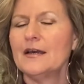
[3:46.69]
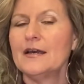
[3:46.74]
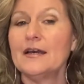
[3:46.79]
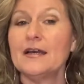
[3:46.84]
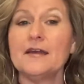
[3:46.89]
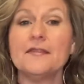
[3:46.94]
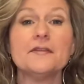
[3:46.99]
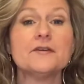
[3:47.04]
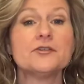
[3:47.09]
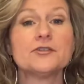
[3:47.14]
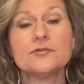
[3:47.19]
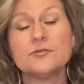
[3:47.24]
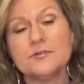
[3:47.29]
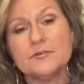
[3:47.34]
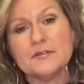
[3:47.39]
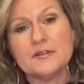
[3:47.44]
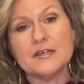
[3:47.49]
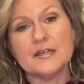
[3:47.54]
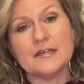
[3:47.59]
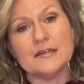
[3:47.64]
And the
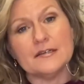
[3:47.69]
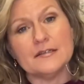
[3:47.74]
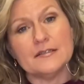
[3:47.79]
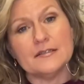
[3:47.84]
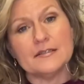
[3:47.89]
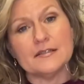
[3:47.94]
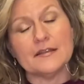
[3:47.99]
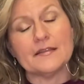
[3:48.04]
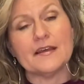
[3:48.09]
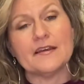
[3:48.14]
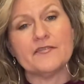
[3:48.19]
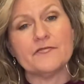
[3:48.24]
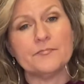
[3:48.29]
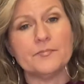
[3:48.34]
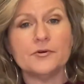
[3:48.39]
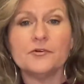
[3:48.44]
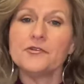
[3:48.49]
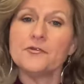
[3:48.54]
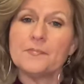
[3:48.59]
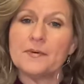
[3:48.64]
truth is they've
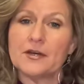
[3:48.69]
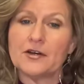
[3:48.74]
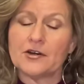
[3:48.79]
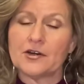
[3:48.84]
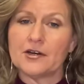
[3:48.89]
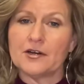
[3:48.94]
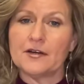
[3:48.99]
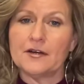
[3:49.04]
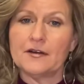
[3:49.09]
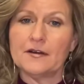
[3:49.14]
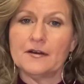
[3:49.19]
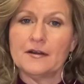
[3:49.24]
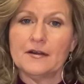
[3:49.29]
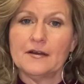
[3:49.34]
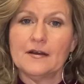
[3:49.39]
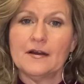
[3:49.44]
both been hurt.